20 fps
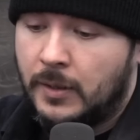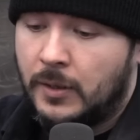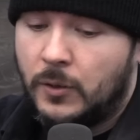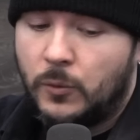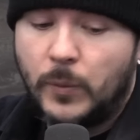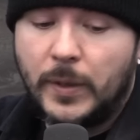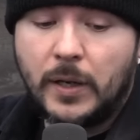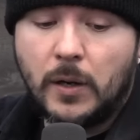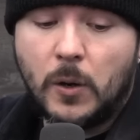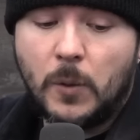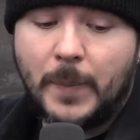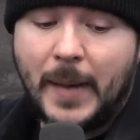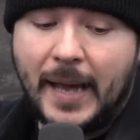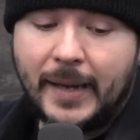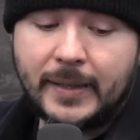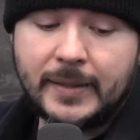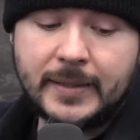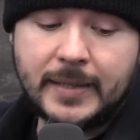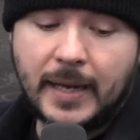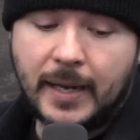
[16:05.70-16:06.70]
We going back
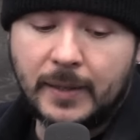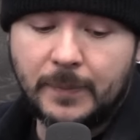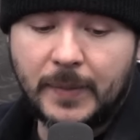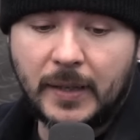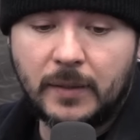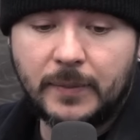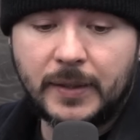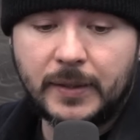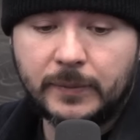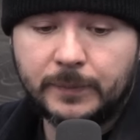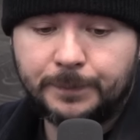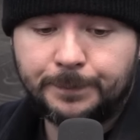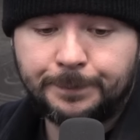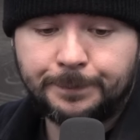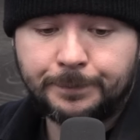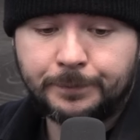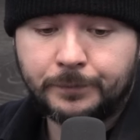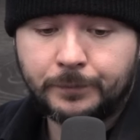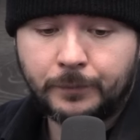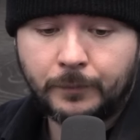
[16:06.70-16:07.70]
in time, baby.
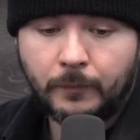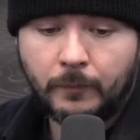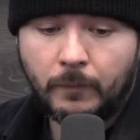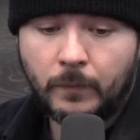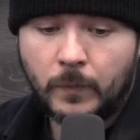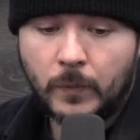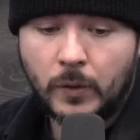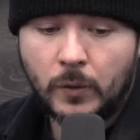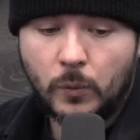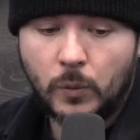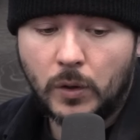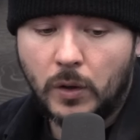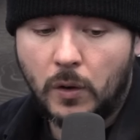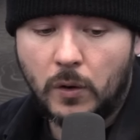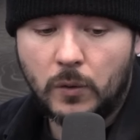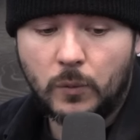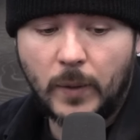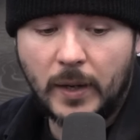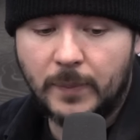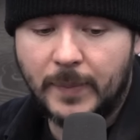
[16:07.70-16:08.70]
We're
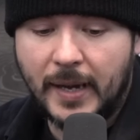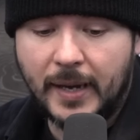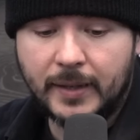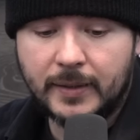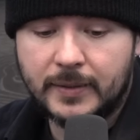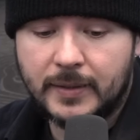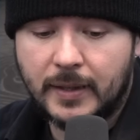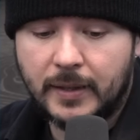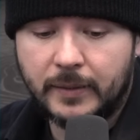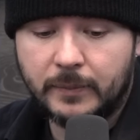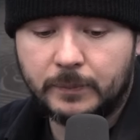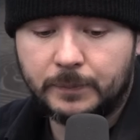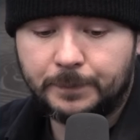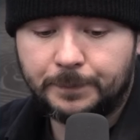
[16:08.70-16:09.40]
going way back in time.